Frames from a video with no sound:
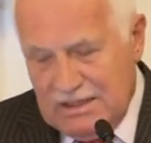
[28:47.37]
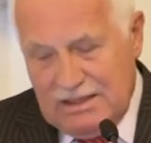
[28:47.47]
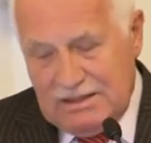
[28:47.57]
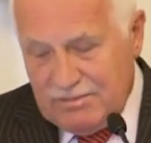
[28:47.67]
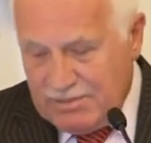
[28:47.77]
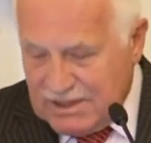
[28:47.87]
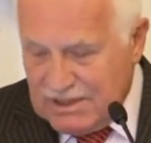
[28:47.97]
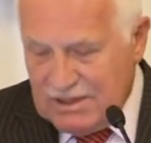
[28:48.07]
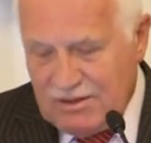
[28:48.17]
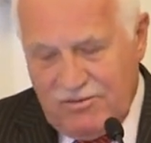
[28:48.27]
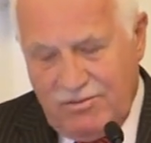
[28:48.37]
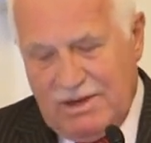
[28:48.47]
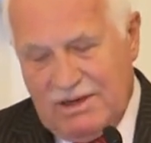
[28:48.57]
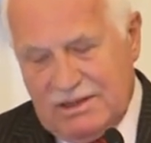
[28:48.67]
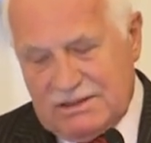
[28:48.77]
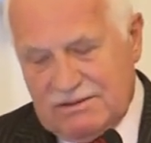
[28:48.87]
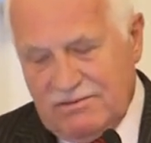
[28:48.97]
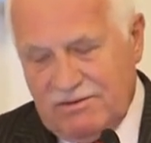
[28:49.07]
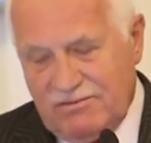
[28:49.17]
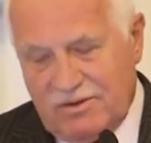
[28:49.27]
At the beginning of March,
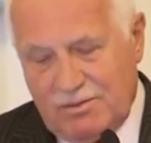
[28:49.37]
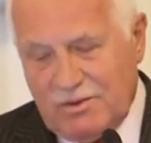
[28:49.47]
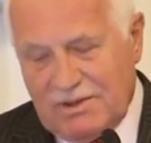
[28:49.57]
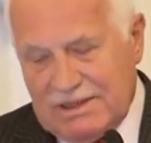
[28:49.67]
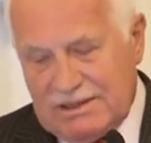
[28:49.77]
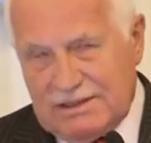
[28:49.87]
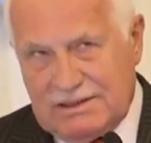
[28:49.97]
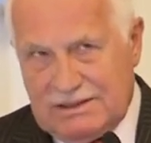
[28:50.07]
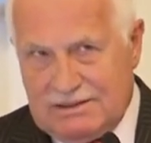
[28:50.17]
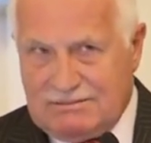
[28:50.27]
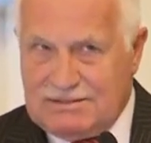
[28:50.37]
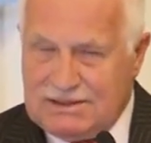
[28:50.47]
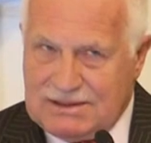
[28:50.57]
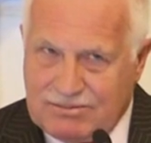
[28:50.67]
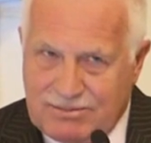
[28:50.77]
we formulated in a